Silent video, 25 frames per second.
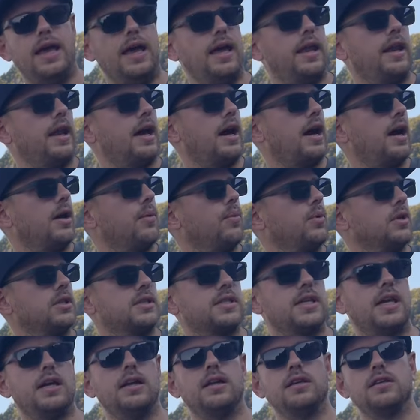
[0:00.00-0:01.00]
and I will
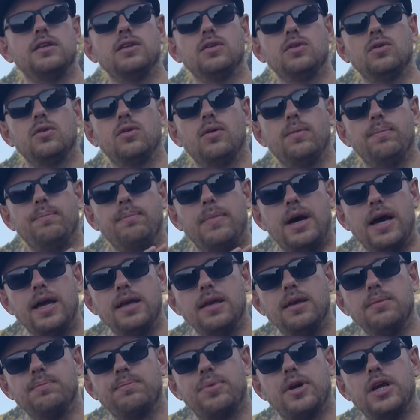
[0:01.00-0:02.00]
tell you
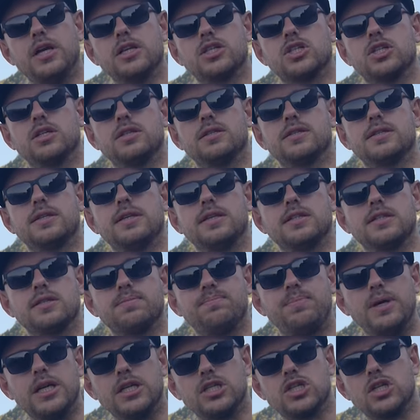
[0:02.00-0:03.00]
my impressions,
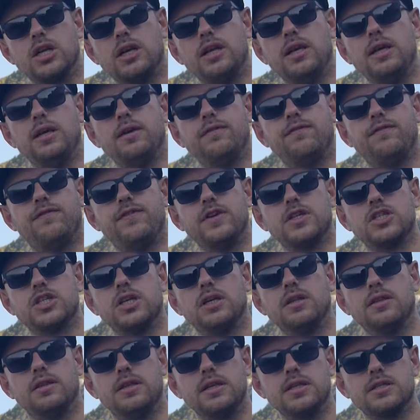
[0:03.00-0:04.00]
especially
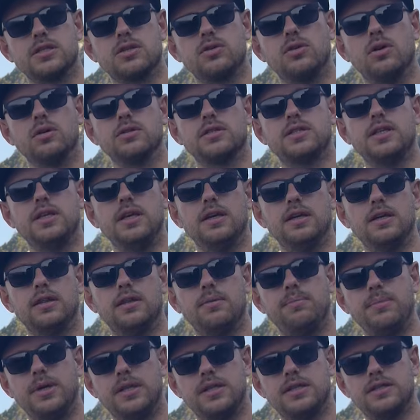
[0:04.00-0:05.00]
fishing this rod here
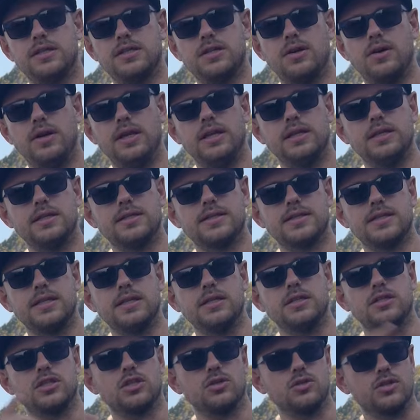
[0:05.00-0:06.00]
in the Mediterranean
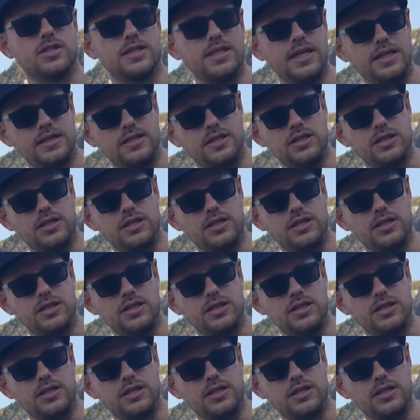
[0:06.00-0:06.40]
Sea, so stay